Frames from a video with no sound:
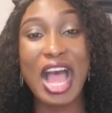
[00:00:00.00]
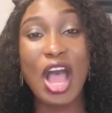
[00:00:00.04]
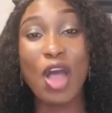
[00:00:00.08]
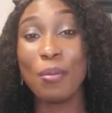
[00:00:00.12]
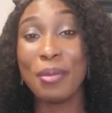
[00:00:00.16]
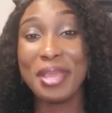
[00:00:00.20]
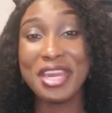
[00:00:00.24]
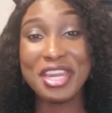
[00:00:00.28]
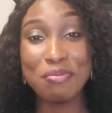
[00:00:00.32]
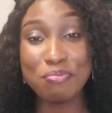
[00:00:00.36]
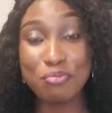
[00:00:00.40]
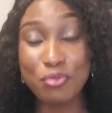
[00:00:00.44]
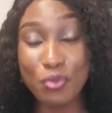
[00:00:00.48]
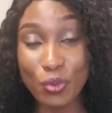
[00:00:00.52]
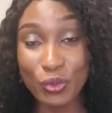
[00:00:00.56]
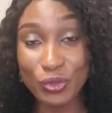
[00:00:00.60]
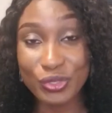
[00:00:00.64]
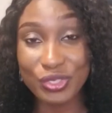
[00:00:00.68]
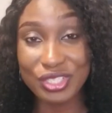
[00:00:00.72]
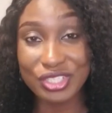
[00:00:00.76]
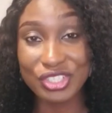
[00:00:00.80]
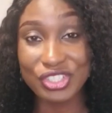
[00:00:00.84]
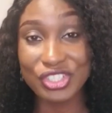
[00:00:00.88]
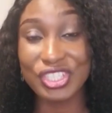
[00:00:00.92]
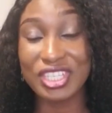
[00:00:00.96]
how many
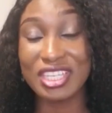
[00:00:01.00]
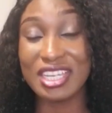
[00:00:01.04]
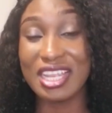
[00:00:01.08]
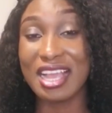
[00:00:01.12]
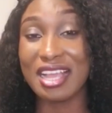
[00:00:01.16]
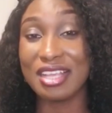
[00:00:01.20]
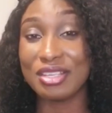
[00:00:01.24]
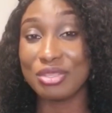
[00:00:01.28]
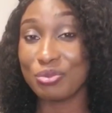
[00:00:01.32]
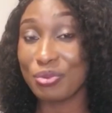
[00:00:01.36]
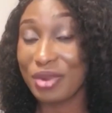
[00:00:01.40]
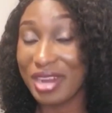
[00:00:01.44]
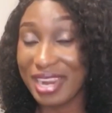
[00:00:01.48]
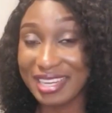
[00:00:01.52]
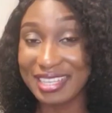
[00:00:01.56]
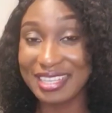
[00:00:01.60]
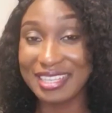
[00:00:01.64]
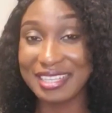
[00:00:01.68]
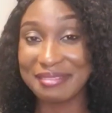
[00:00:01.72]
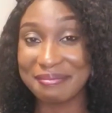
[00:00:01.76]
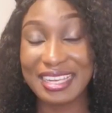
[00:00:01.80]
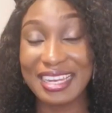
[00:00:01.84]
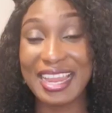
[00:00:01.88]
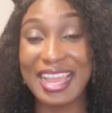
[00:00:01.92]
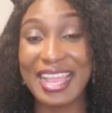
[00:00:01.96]
books she has read.
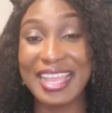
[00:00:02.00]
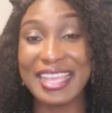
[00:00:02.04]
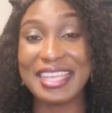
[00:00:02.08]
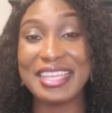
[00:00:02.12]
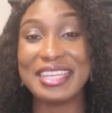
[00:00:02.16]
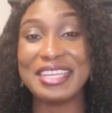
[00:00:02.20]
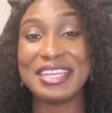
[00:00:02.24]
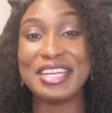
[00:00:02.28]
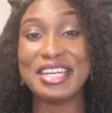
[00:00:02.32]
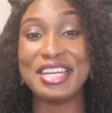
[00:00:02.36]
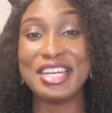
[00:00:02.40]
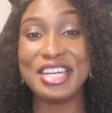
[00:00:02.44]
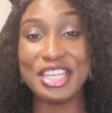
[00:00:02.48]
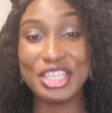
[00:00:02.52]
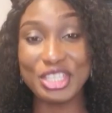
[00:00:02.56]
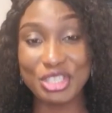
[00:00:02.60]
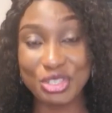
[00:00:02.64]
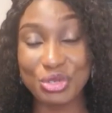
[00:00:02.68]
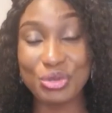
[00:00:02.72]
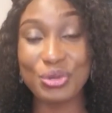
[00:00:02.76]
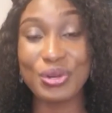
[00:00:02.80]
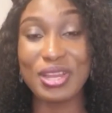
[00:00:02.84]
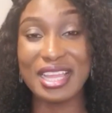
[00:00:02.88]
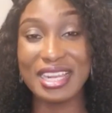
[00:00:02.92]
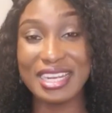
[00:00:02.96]
Like
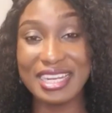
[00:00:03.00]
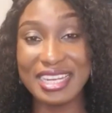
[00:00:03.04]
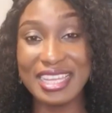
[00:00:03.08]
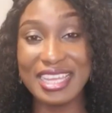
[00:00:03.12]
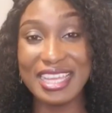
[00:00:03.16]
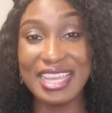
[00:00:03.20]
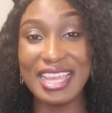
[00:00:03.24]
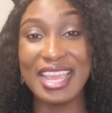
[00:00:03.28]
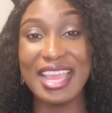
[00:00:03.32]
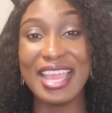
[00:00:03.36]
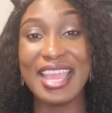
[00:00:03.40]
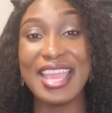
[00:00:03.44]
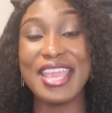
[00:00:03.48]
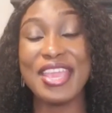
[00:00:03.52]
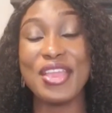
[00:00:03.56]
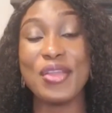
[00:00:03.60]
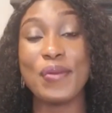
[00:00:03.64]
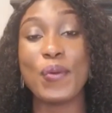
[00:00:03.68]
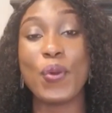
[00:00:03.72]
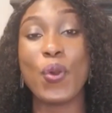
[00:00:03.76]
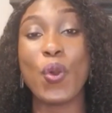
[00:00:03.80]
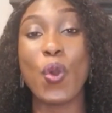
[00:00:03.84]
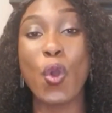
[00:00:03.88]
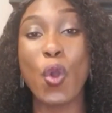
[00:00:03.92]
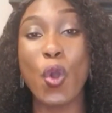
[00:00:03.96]
literally a
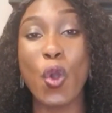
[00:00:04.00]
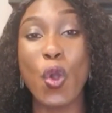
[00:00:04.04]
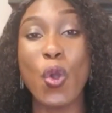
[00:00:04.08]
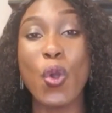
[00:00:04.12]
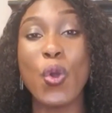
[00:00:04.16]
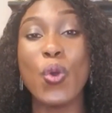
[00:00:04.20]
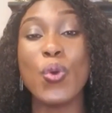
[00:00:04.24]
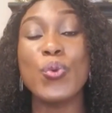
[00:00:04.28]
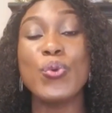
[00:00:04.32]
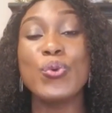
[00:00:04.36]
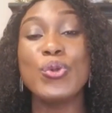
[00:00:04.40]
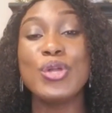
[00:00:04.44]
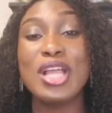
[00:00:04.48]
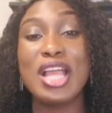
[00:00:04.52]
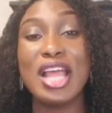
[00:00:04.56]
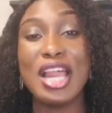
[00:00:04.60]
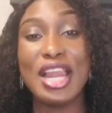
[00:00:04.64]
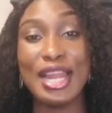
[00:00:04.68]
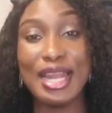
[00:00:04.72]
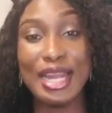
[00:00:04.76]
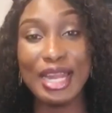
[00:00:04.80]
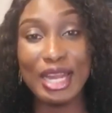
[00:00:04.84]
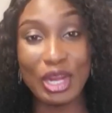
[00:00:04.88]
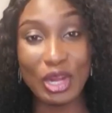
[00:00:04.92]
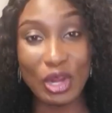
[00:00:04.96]
whole
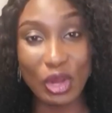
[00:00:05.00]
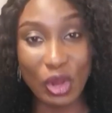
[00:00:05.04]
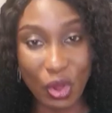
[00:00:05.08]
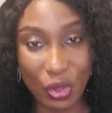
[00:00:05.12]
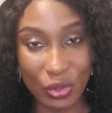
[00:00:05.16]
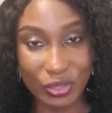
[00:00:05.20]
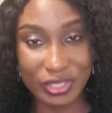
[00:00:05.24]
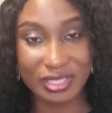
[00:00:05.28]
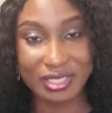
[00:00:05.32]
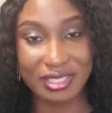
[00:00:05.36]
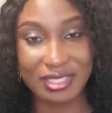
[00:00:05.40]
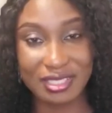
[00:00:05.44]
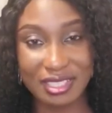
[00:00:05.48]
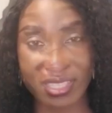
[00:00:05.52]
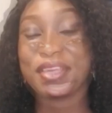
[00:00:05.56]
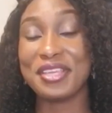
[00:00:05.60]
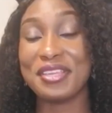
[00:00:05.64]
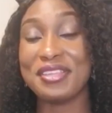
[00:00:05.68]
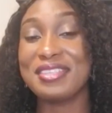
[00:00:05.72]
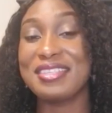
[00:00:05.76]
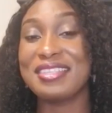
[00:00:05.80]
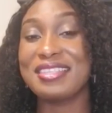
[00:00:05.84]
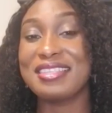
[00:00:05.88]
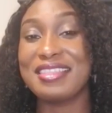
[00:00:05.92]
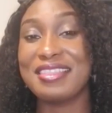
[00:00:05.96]
lot,
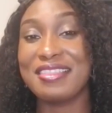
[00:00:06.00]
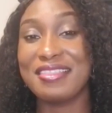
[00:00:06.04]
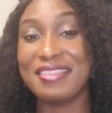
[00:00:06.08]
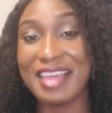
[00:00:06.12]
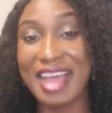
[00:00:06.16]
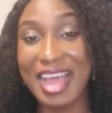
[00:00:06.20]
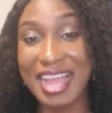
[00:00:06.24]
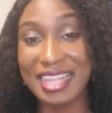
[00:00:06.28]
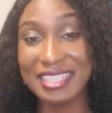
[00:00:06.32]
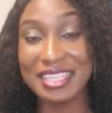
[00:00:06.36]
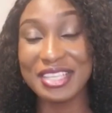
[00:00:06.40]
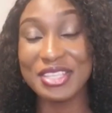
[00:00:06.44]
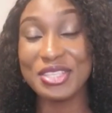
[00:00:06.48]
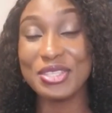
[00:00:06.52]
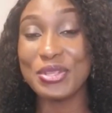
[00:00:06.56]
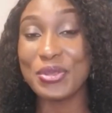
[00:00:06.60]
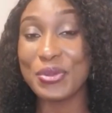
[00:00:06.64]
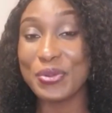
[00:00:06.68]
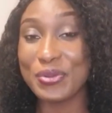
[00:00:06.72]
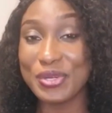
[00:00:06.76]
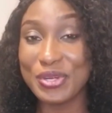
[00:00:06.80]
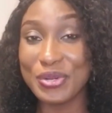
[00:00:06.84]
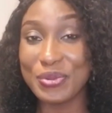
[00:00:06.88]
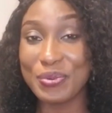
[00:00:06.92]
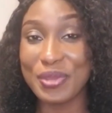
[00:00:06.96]
because that is the
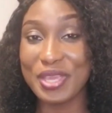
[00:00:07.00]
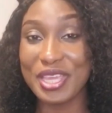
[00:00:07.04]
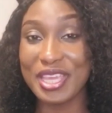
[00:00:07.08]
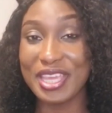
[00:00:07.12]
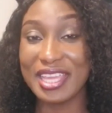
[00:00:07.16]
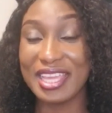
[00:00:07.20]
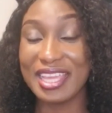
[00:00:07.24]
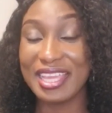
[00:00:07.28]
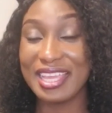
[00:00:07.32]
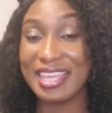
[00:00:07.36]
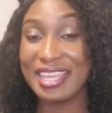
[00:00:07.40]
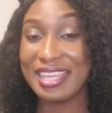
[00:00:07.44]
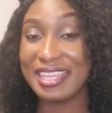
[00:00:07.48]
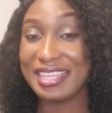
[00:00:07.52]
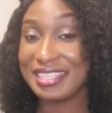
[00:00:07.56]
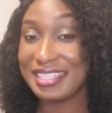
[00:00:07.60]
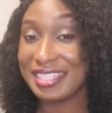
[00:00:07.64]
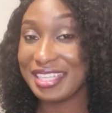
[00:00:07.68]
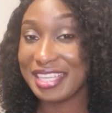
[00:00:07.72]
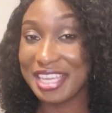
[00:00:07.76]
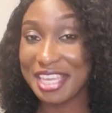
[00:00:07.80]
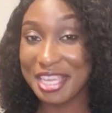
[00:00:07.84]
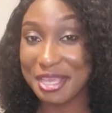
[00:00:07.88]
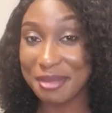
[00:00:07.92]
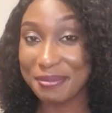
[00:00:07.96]
only way
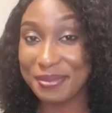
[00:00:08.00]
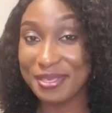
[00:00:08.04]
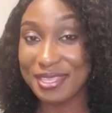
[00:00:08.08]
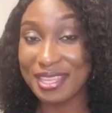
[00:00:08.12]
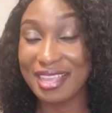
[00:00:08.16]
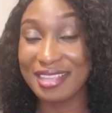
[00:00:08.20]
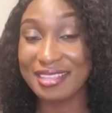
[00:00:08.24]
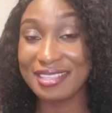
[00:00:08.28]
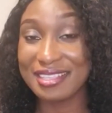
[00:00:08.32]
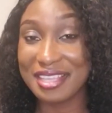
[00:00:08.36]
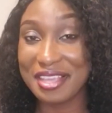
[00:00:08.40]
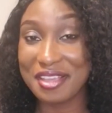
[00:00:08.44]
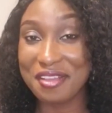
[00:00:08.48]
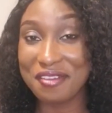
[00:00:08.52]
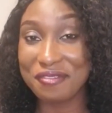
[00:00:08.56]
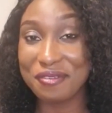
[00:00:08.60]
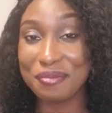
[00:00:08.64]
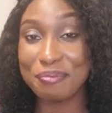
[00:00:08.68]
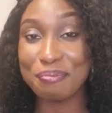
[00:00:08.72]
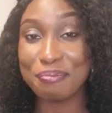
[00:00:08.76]
she keeps herself